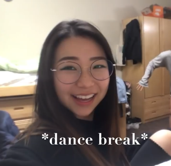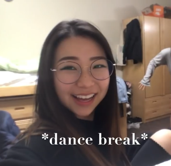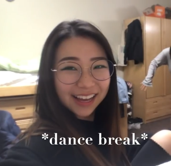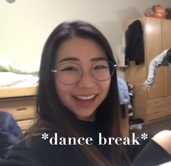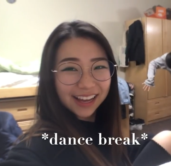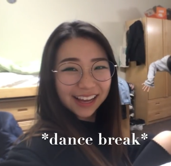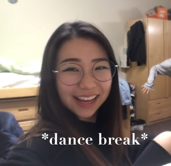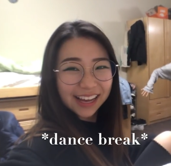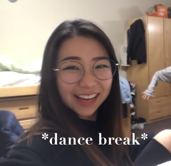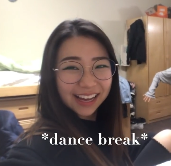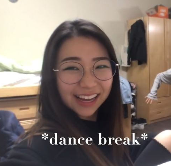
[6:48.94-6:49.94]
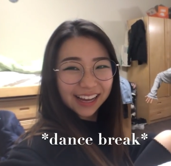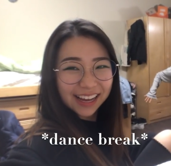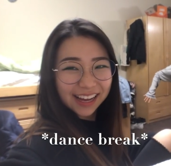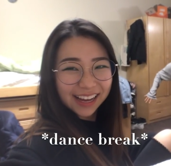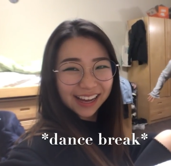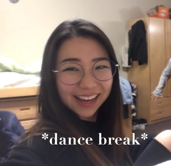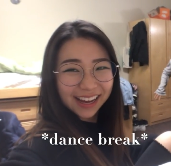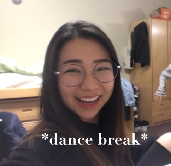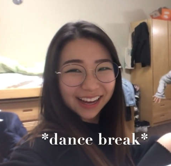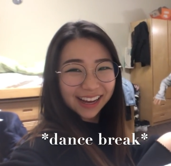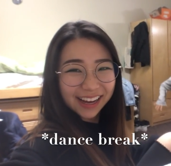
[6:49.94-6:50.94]

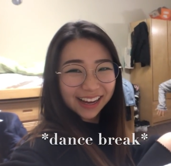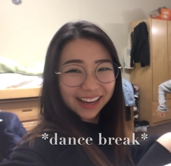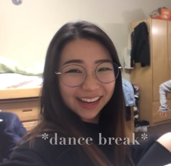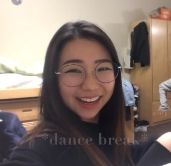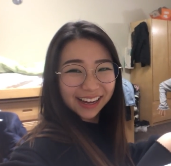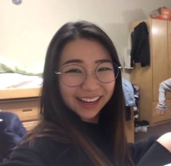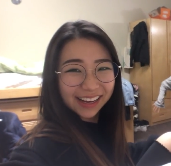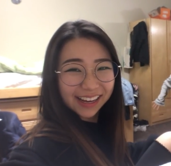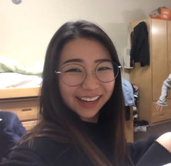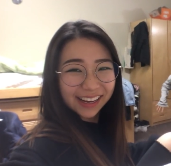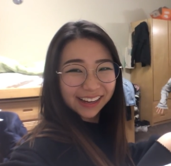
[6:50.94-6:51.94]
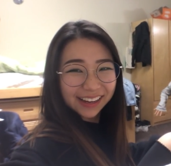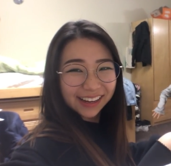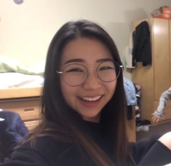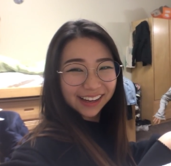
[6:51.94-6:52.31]
[no speech]